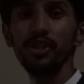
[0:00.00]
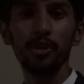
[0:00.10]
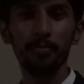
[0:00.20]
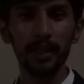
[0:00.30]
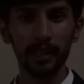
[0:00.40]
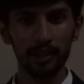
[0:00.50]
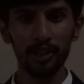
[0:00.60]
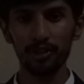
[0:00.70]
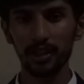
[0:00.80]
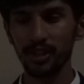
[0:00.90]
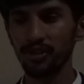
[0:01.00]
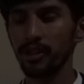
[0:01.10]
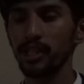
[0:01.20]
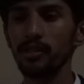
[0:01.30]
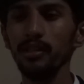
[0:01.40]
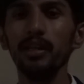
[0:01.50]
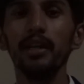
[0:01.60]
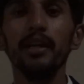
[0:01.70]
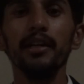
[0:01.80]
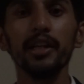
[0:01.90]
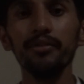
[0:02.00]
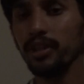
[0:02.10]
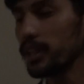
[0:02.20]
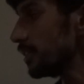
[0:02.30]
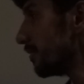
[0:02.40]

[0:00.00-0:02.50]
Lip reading: should be taken into the consideration. Teamwork is